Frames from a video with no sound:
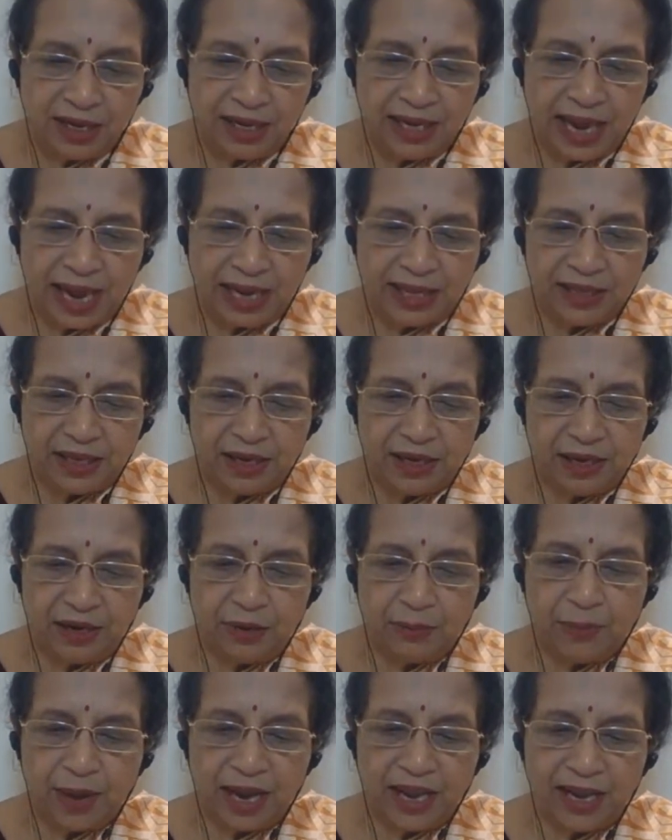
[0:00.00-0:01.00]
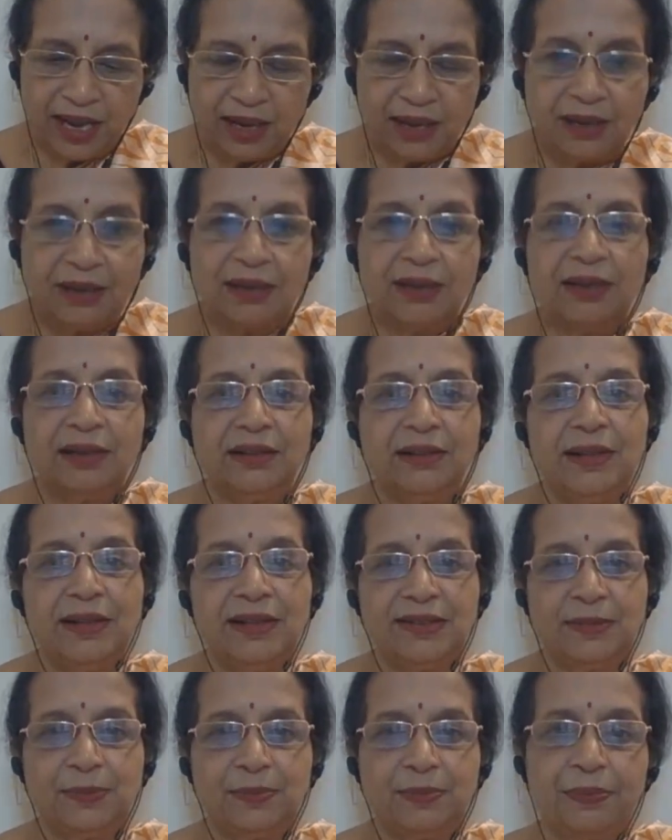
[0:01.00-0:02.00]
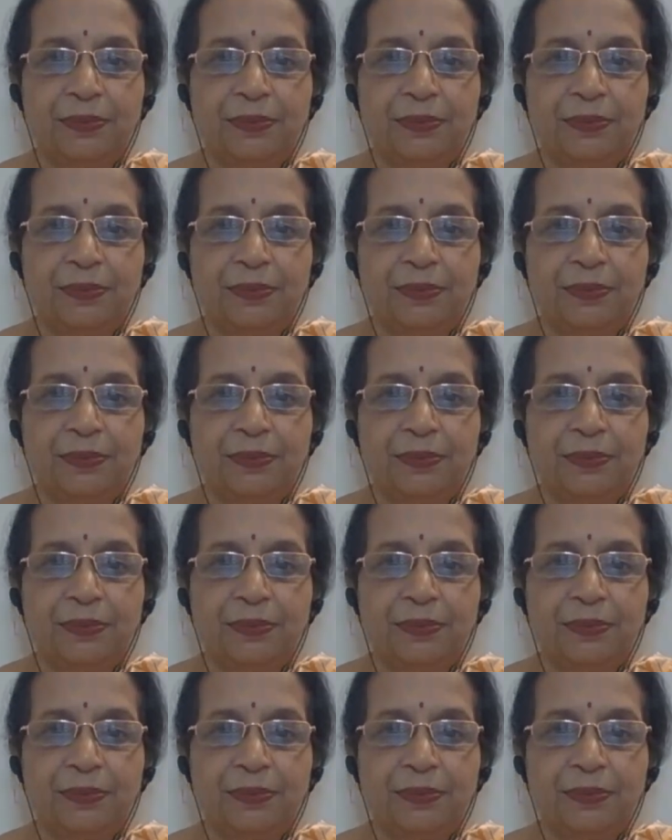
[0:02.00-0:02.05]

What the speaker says: gathered by this